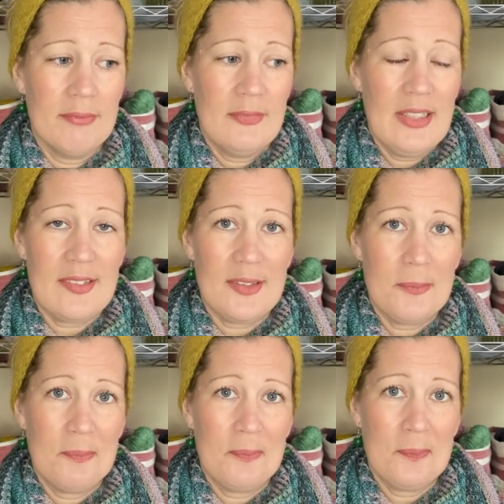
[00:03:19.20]
yes,
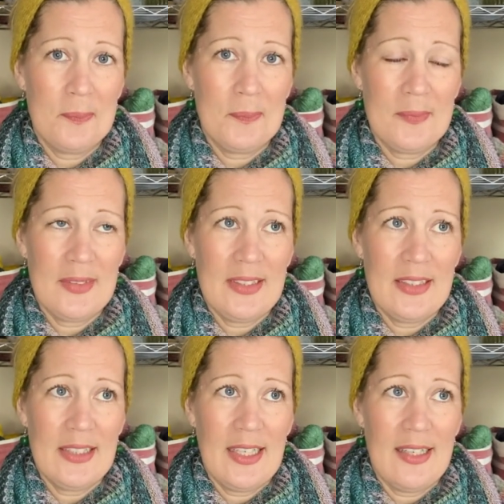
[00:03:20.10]

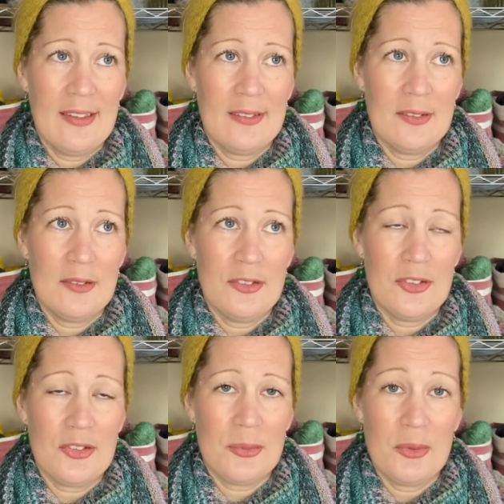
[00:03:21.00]
I
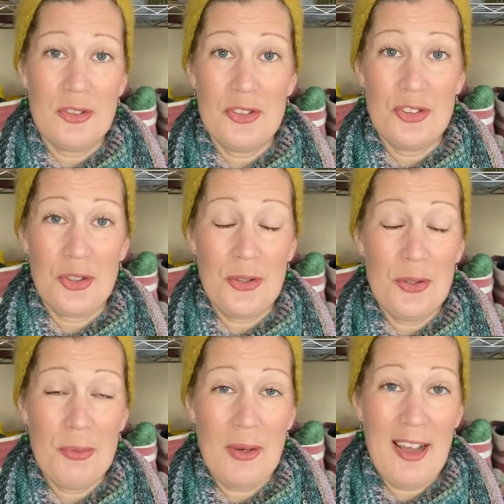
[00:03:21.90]
just wanted to show
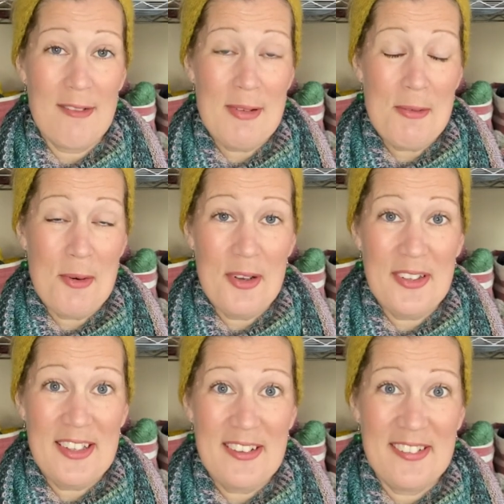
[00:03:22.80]
you what I have been
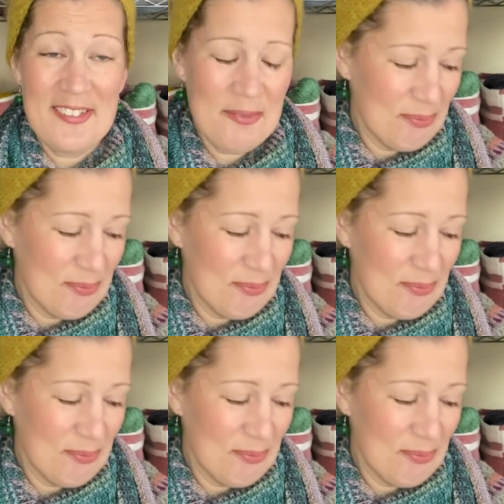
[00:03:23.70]
working on.